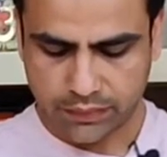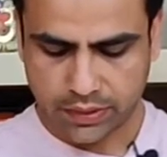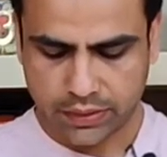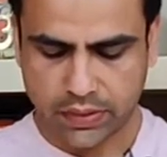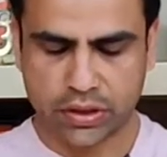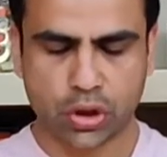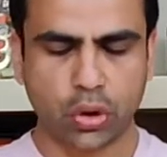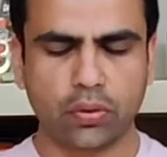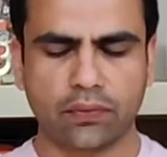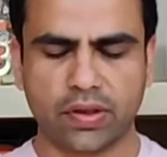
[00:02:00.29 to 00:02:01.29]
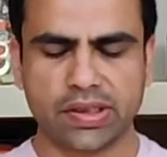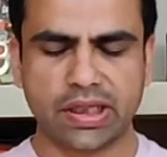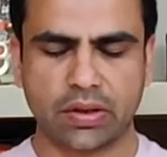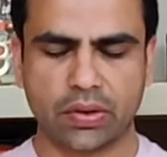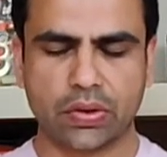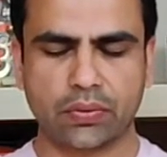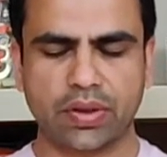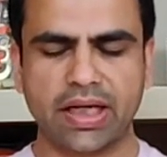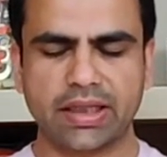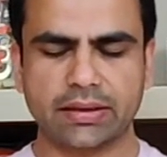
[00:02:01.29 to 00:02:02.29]
So I show you first how to do
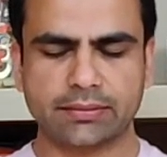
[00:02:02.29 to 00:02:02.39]
that.